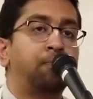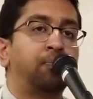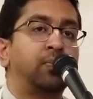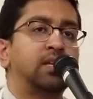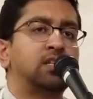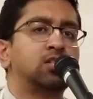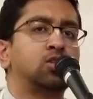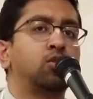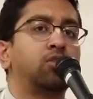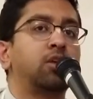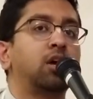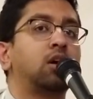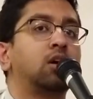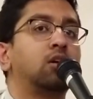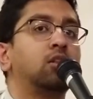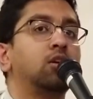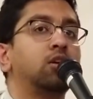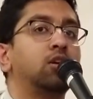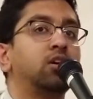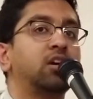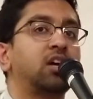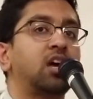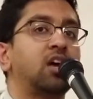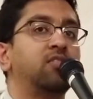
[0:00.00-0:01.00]
So the
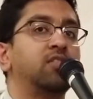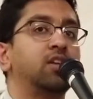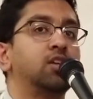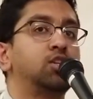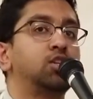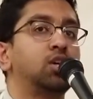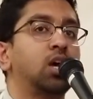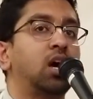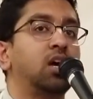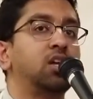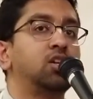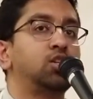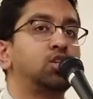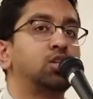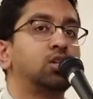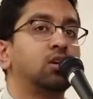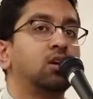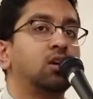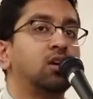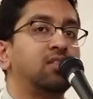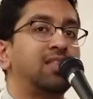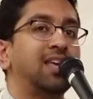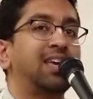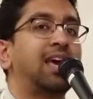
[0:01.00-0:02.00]
clerk and the judge,
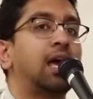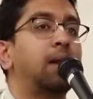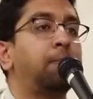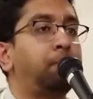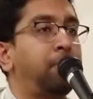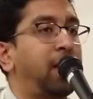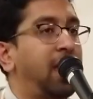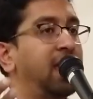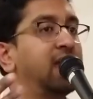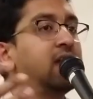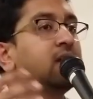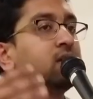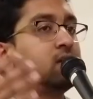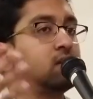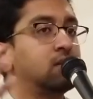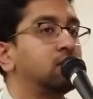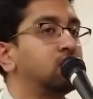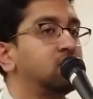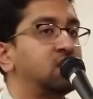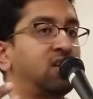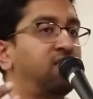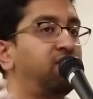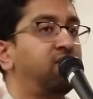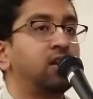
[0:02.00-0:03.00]
they get paid
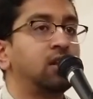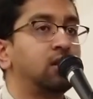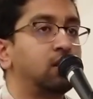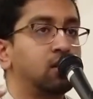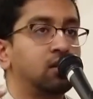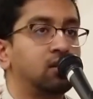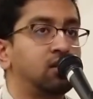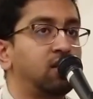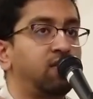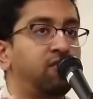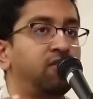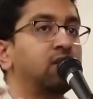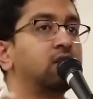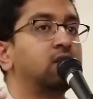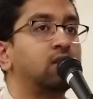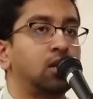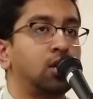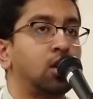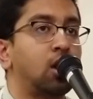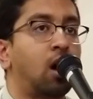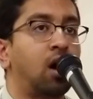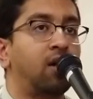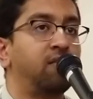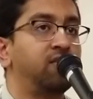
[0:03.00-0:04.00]

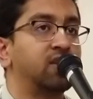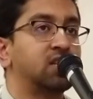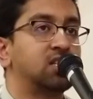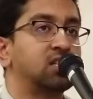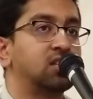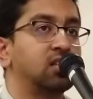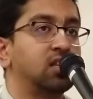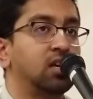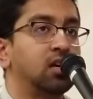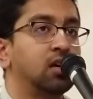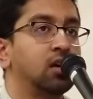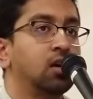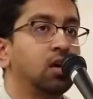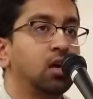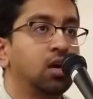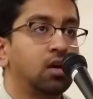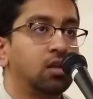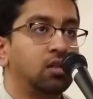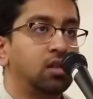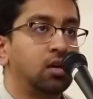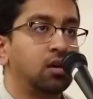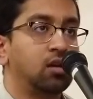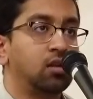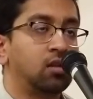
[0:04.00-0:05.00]
differently, obviously.
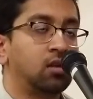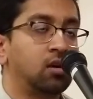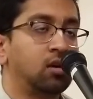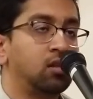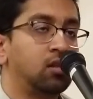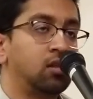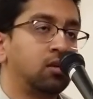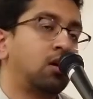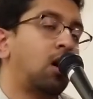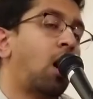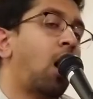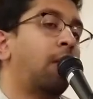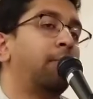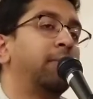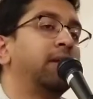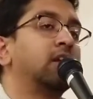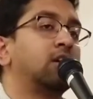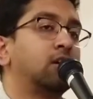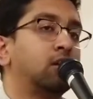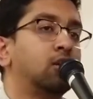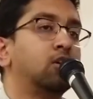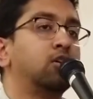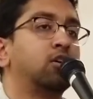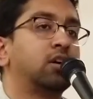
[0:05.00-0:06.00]
The common
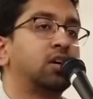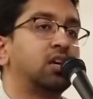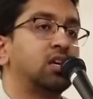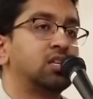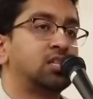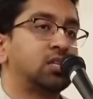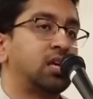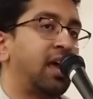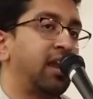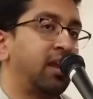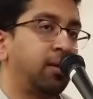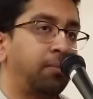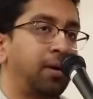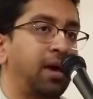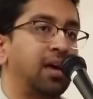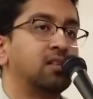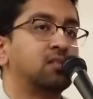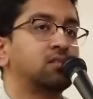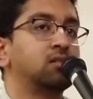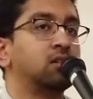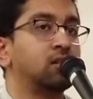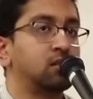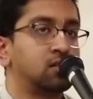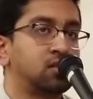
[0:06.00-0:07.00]
clerk is getting paid
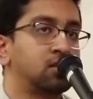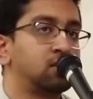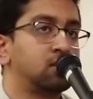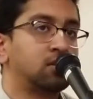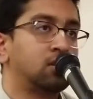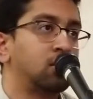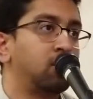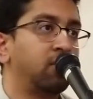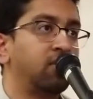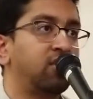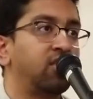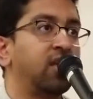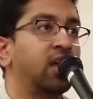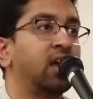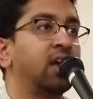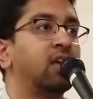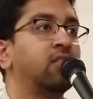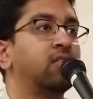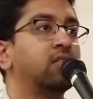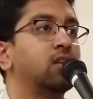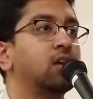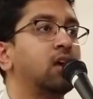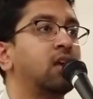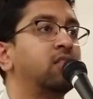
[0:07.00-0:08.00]
certain thing,
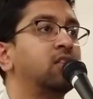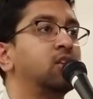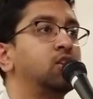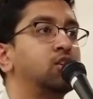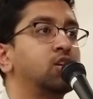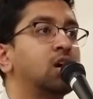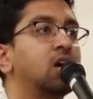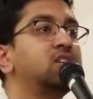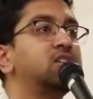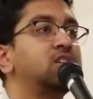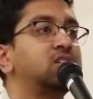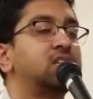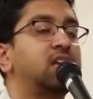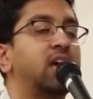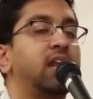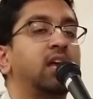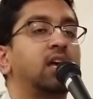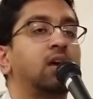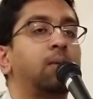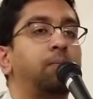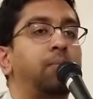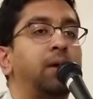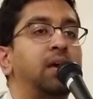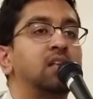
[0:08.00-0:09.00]
and the judge is
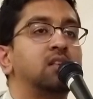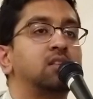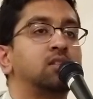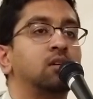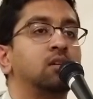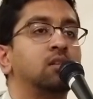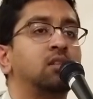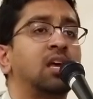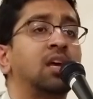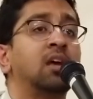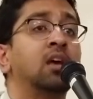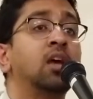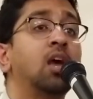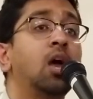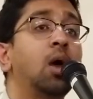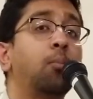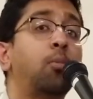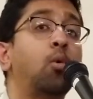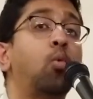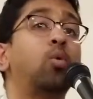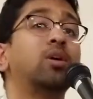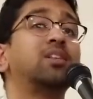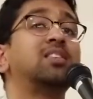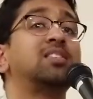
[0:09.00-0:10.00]
getting paid certain thing.
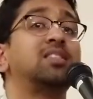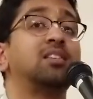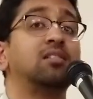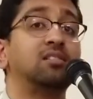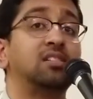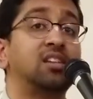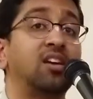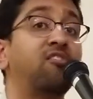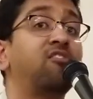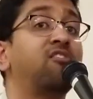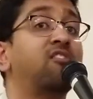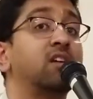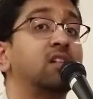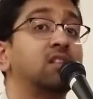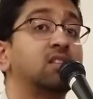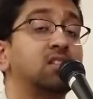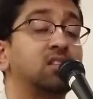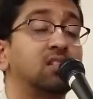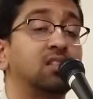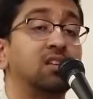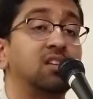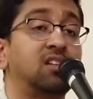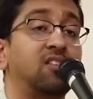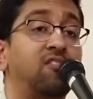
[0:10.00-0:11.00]
But what's their
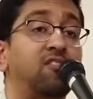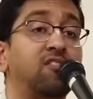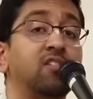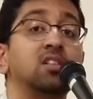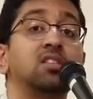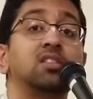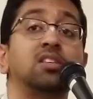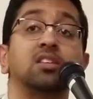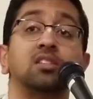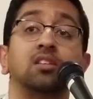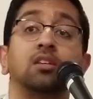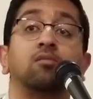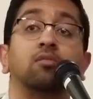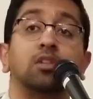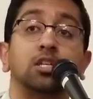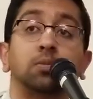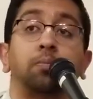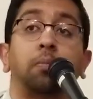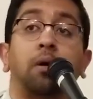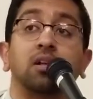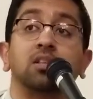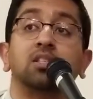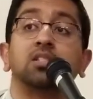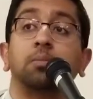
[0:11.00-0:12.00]
difference? The difference is in
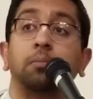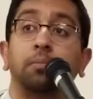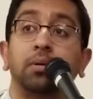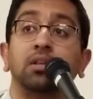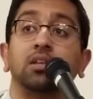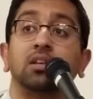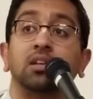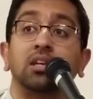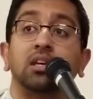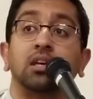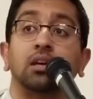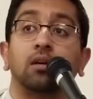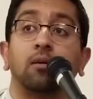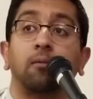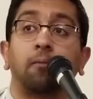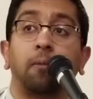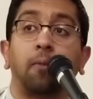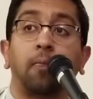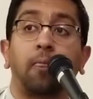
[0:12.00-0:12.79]
responsibility.